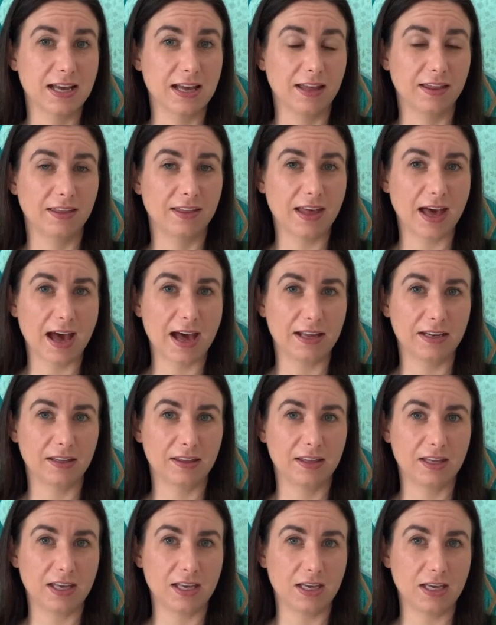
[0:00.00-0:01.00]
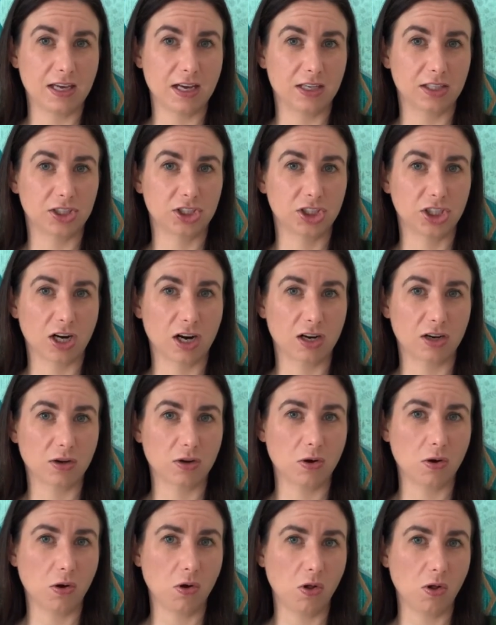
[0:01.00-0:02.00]
that the
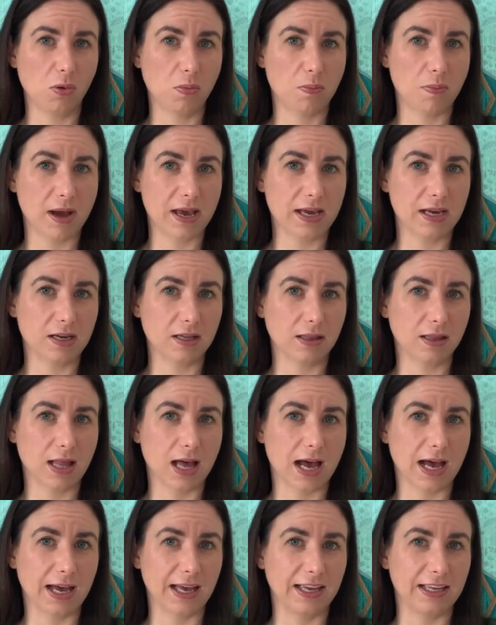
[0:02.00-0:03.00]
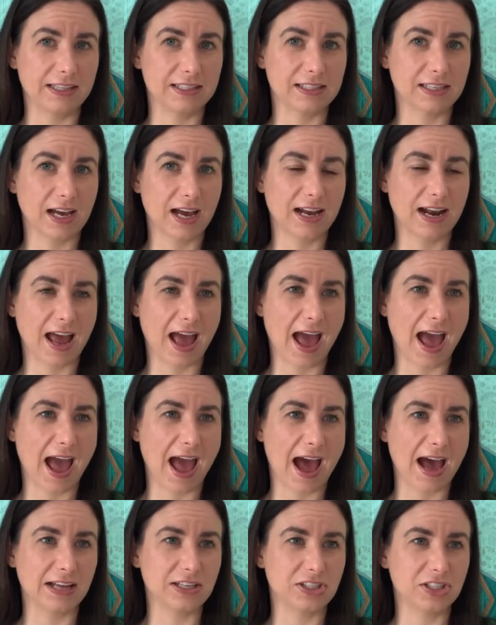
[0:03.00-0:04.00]
charcoal mica lines kind of
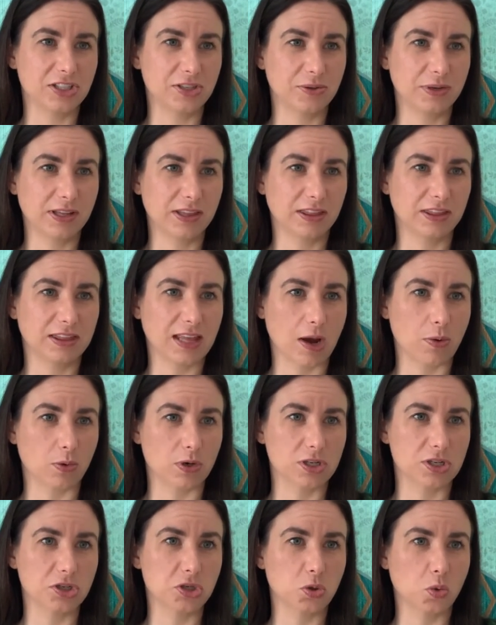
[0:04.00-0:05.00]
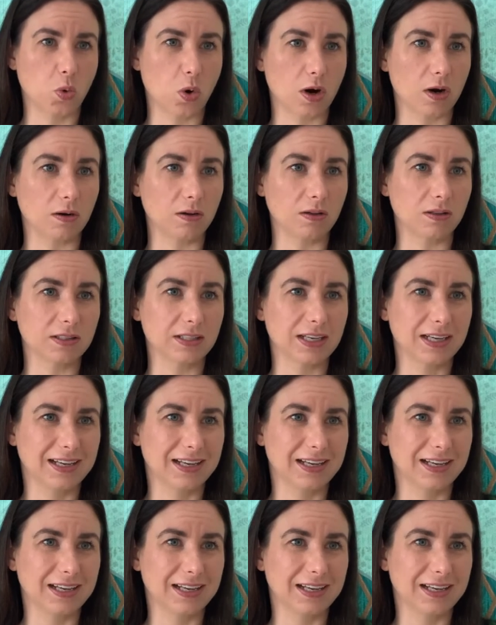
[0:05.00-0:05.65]
add to it that were swirled.